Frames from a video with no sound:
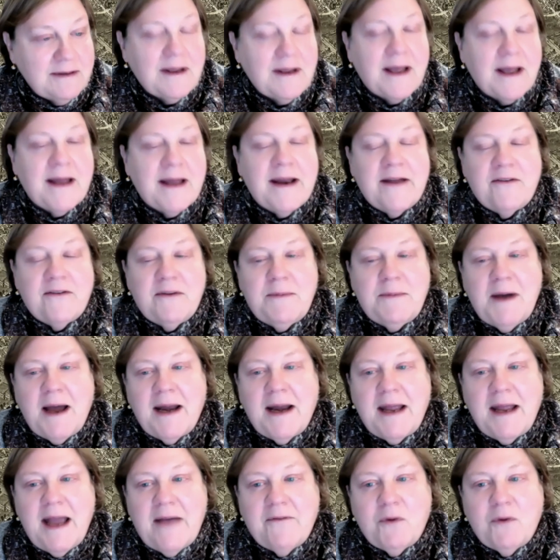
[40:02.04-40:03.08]
and
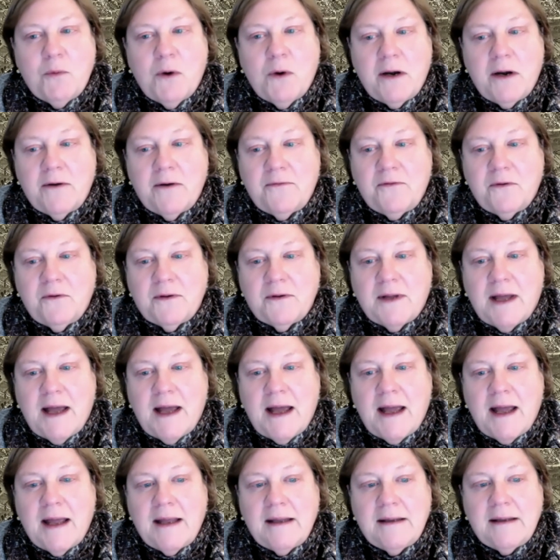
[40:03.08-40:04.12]
everybody have a wonderful
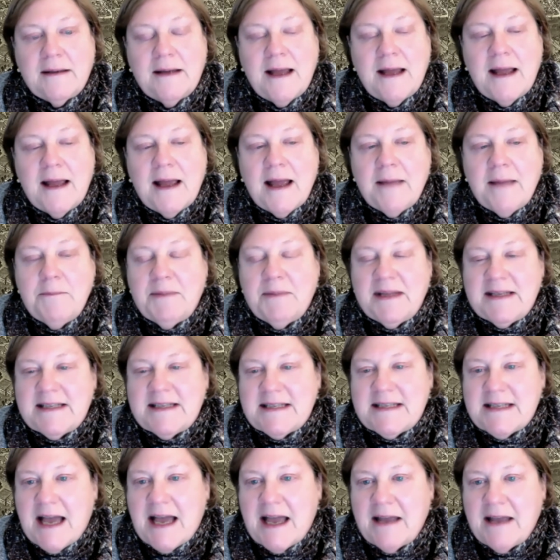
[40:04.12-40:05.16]
day and be
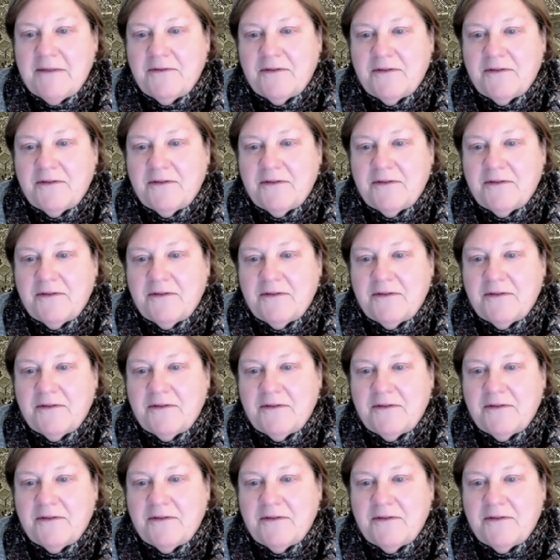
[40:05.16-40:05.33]
safe.